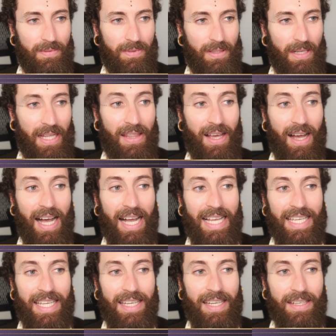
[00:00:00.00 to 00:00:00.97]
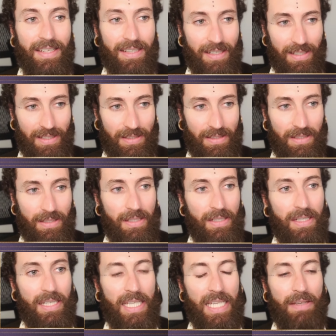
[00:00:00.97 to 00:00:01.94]
hyena
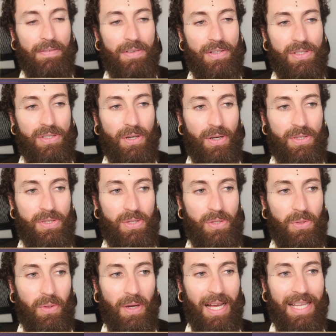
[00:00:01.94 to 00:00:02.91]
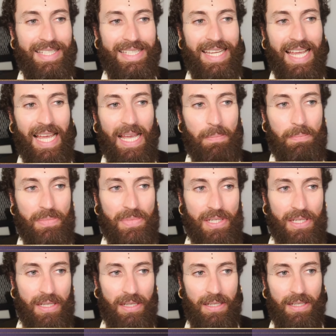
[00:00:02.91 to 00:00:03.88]
even starts to
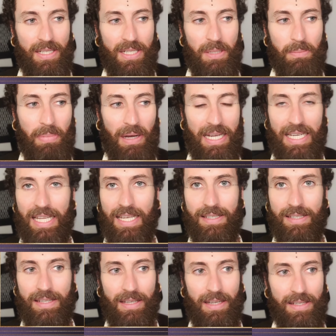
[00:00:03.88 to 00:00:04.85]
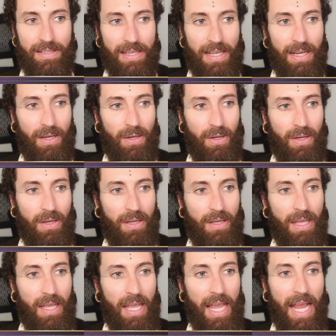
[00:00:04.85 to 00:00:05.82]
attempt to bite into the gazelle
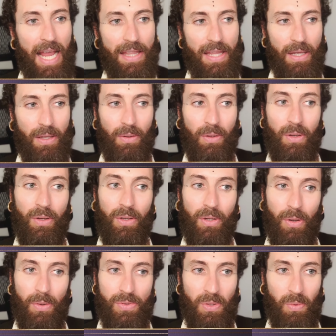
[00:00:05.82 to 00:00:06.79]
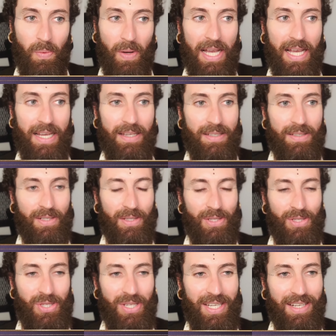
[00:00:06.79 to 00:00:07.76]
and then goes away to
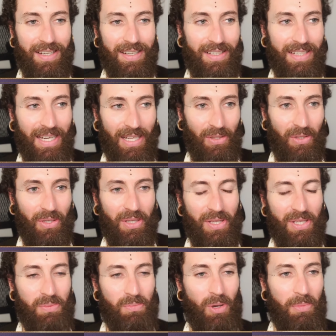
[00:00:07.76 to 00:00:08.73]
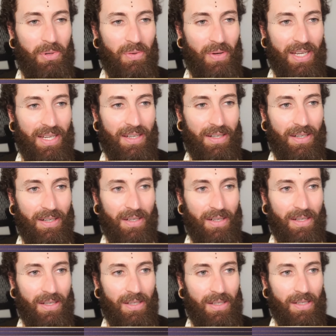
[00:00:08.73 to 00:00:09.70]
the cheetah. Now look at this moment right here.
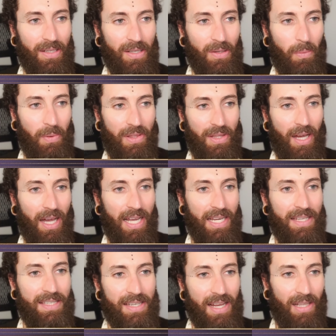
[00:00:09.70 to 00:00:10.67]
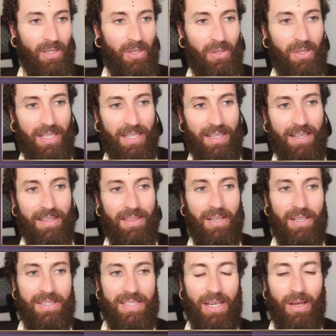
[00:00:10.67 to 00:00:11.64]
When the hyena is not looking,
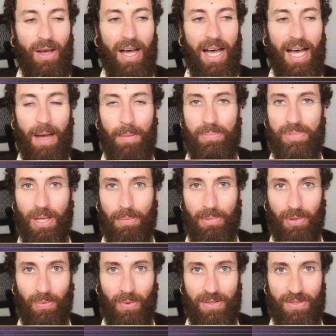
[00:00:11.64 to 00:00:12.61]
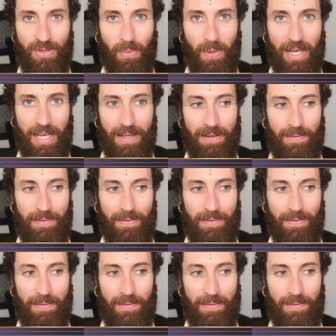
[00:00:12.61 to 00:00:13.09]
the gazelle hops up and runs away.